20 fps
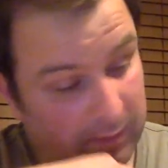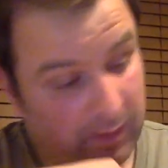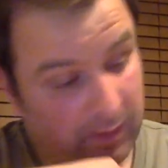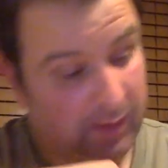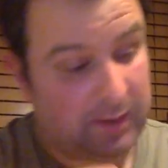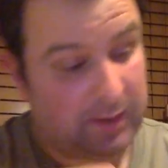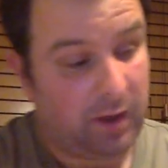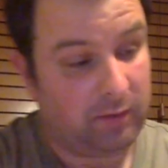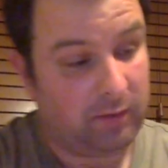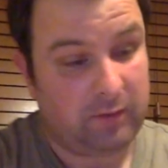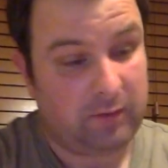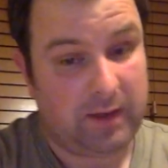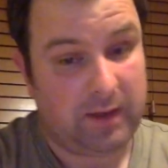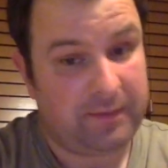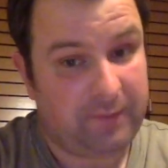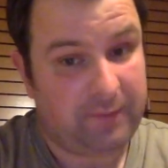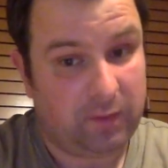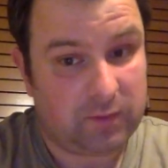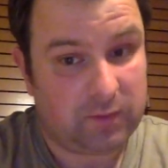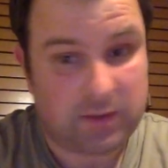I can't really
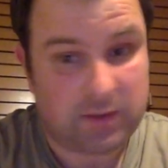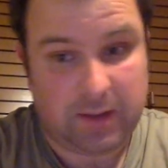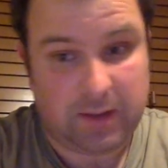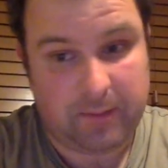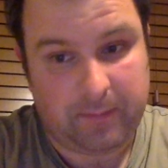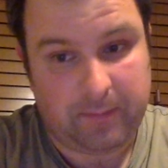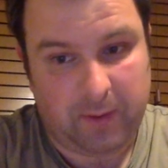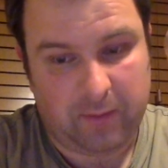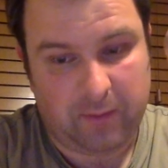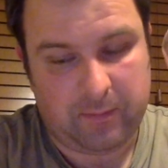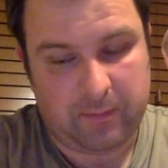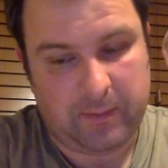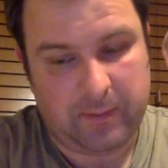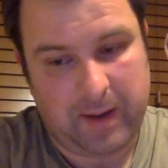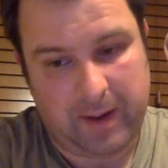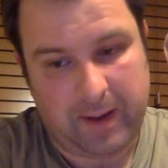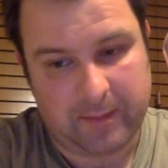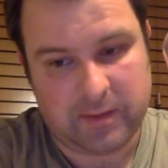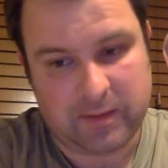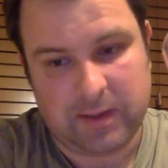fault it, apart from
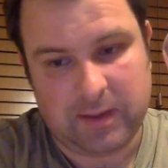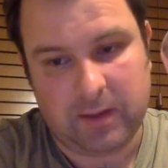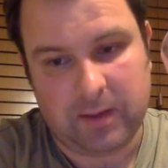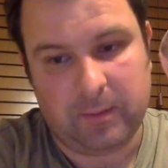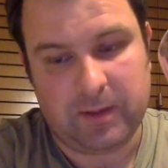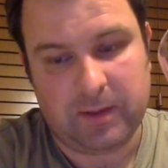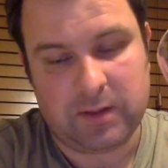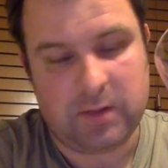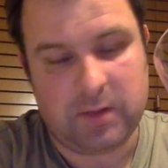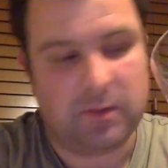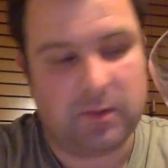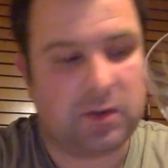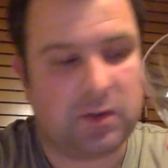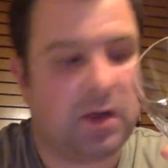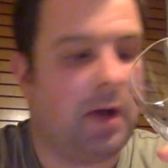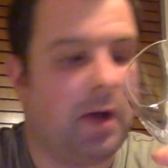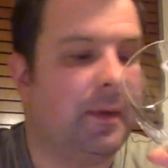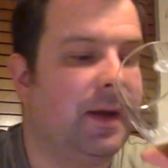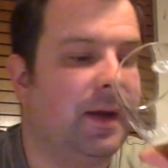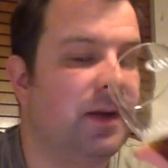perhaps a little bit too much
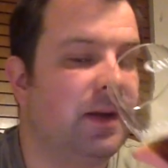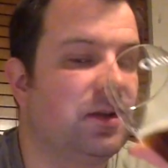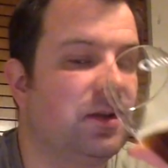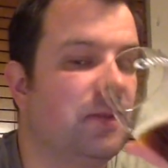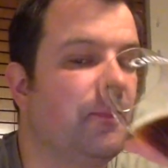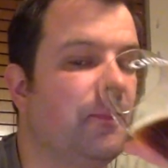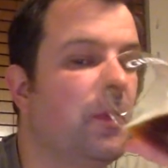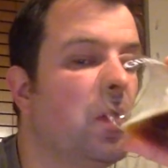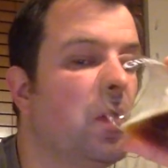carbonation.